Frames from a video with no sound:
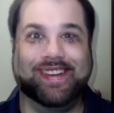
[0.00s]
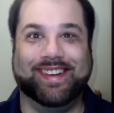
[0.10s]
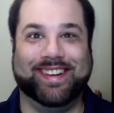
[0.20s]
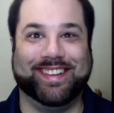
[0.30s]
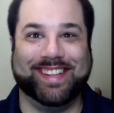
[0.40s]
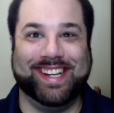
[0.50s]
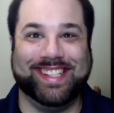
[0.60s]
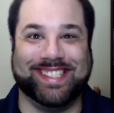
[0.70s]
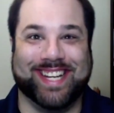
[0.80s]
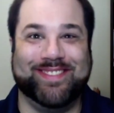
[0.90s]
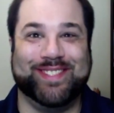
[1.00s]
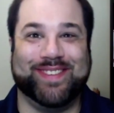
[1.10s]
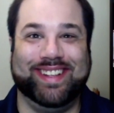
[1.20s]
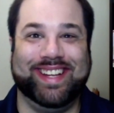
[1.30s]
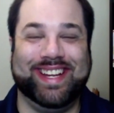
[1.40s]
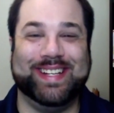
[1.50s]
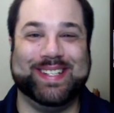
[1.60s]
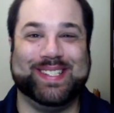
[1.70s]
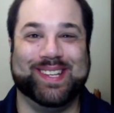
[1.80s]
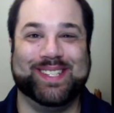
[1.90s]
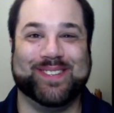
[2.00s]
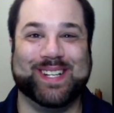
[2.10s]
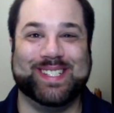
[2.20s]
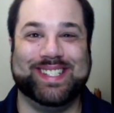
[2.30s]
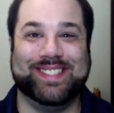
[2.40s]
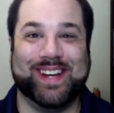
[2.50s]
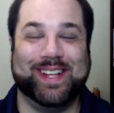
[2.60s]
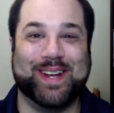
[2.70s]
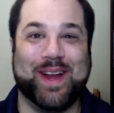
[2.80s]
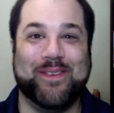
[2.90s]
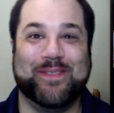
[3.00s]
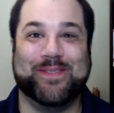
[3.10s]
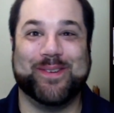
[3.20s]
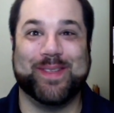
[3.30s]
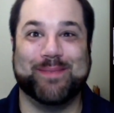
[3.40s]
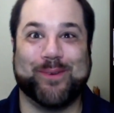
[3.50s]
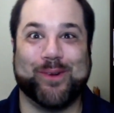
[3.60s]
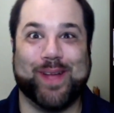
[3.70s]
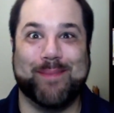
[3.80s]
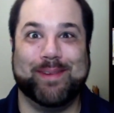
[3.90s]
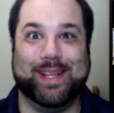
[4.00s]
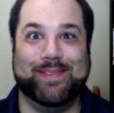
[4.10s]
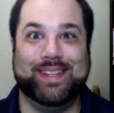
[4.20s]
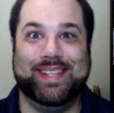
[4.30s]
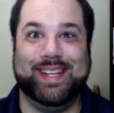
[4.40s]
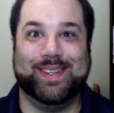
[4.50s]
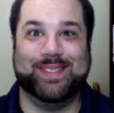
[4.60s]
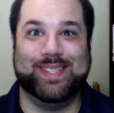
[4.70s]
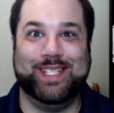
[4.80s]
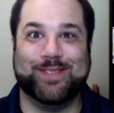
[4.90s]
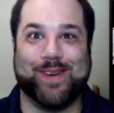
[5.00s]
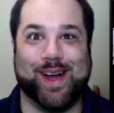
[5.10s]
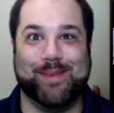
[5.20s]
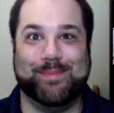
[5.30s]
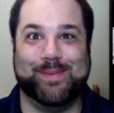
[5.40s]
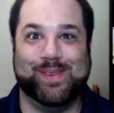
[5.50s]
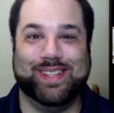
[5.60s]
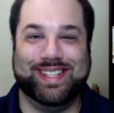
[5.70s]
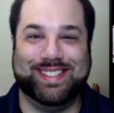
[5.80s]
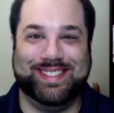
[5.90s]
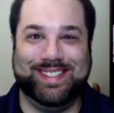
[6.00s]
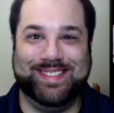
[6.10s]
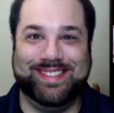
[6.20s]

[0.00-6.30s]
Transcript: All right, the time is finally here, so let's watch the trailer for the Mortal Kombat 11 DLC drop. Let's do